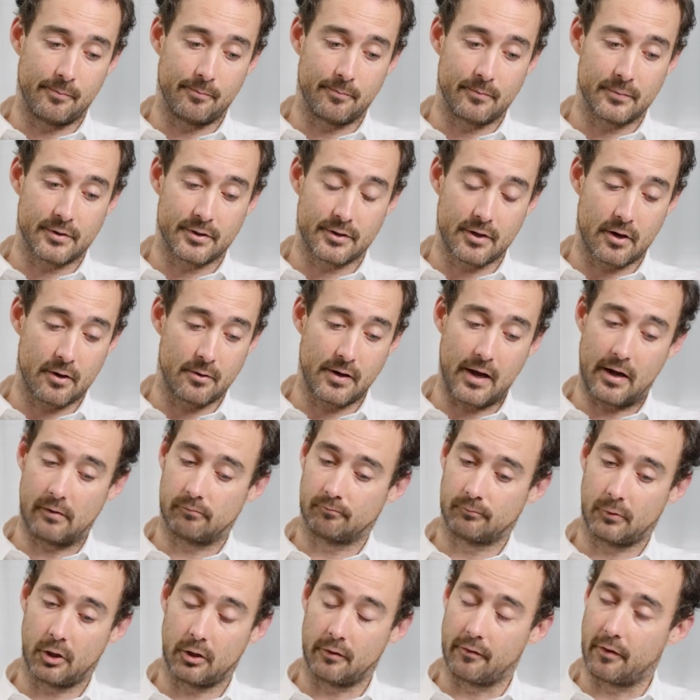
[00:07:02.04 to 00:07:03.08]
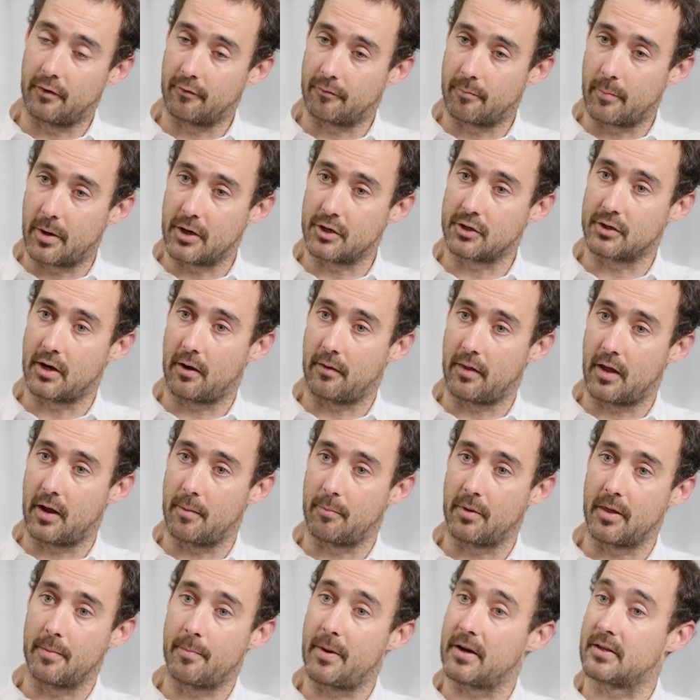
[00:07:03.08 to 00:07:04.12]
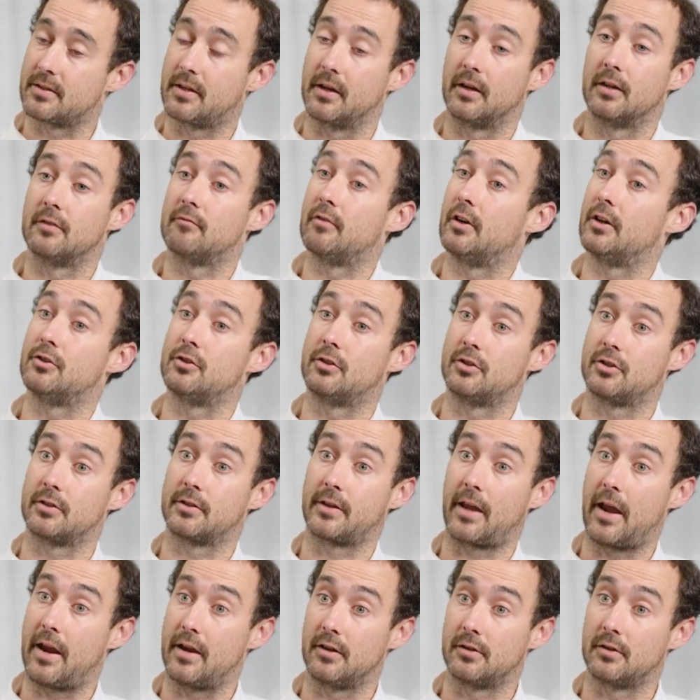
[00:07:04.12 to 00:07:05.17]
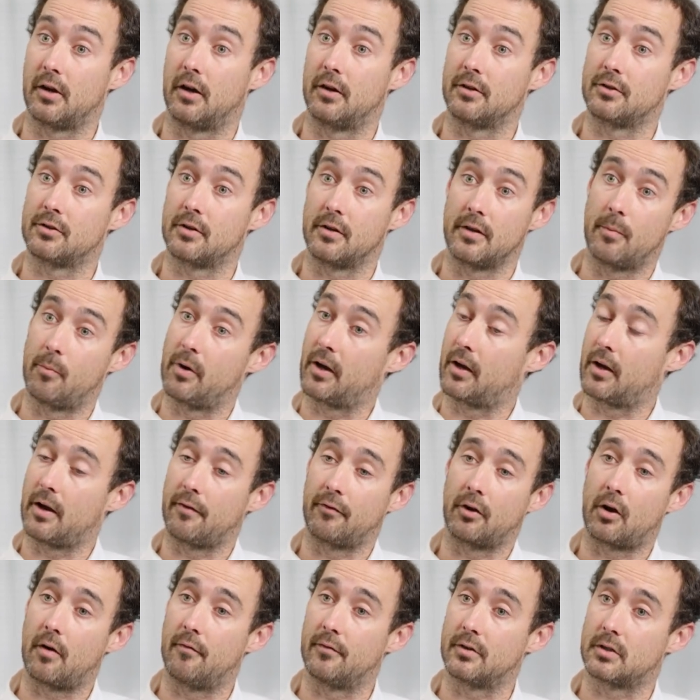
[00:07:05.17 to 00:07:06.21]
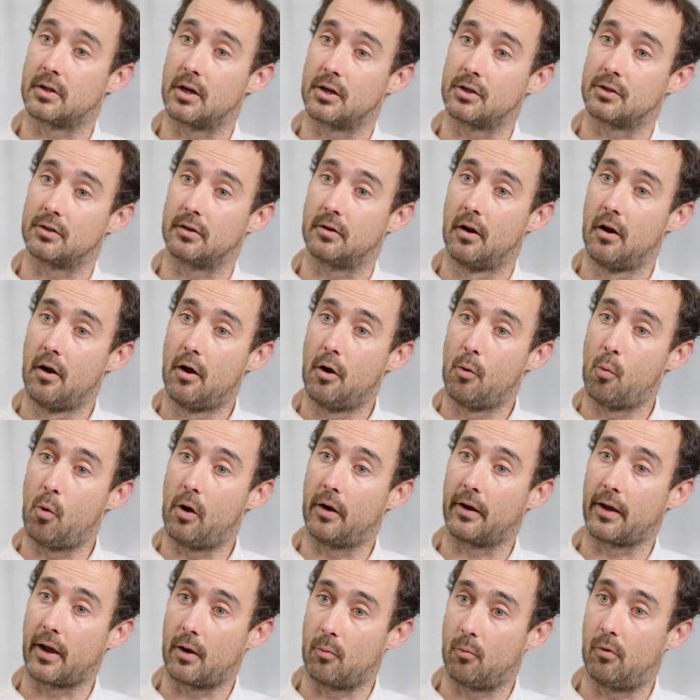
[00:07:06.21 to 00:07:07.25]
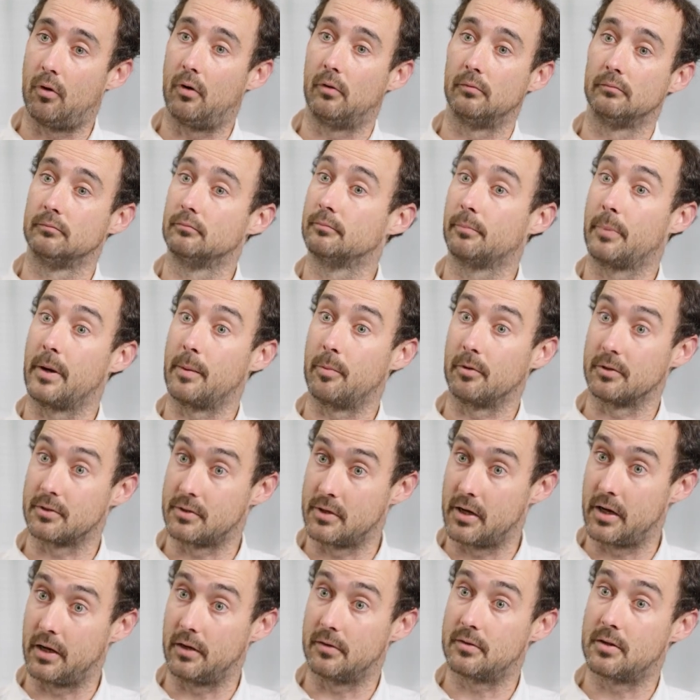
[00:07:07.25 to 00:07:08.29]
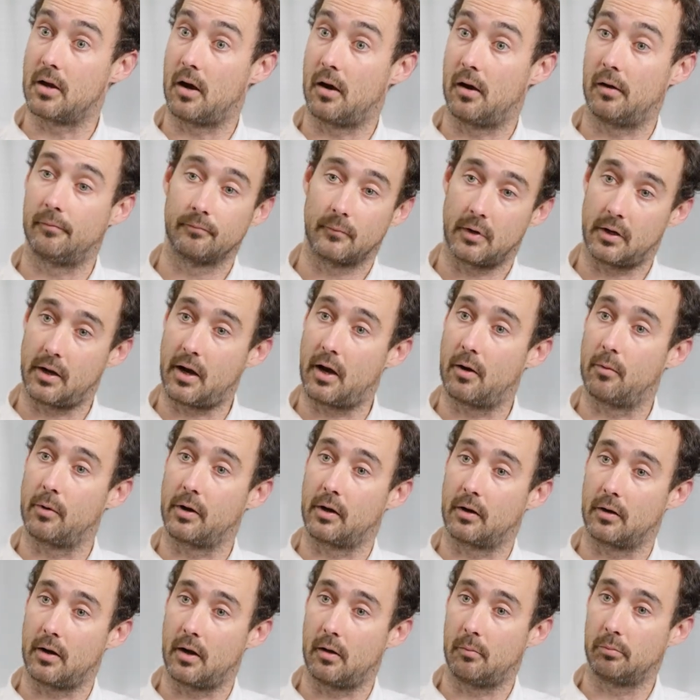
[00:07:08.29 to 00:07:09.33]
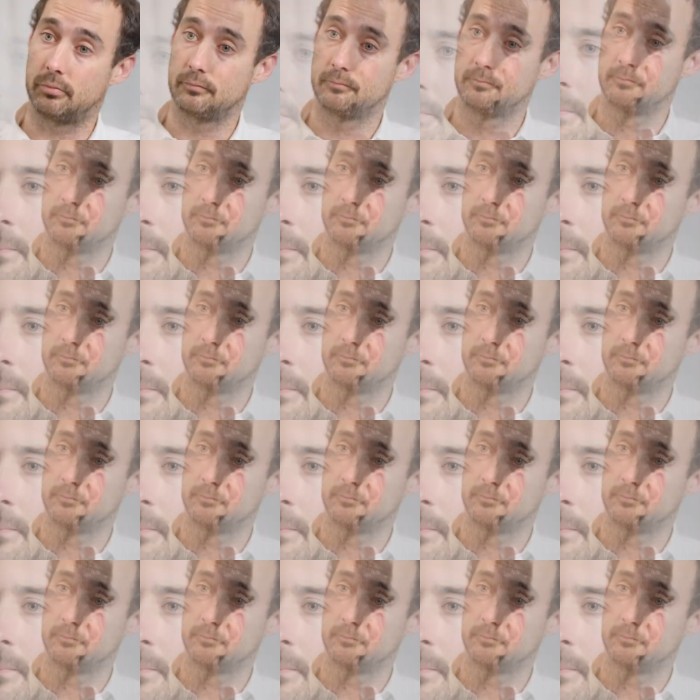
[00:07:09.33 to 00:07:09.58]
So yeah, a lot of information out there, but the best thing is really just get in touch and then we can have a conversation, work out what people's needs are and how we can help.